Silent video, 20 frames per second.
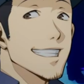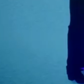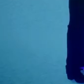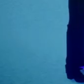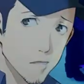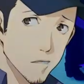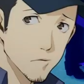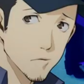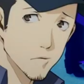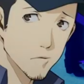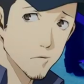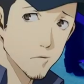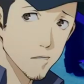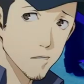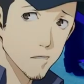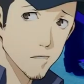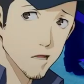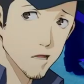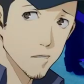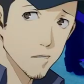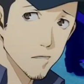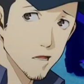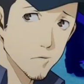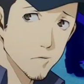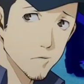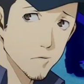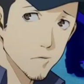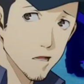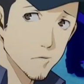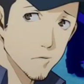But damn,
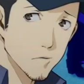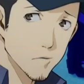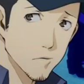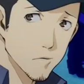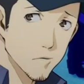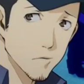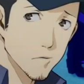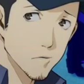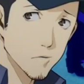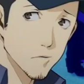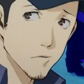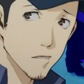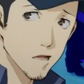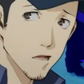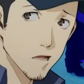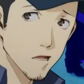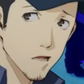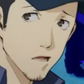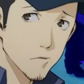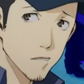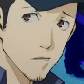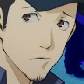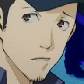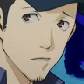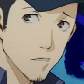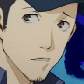why do I feel so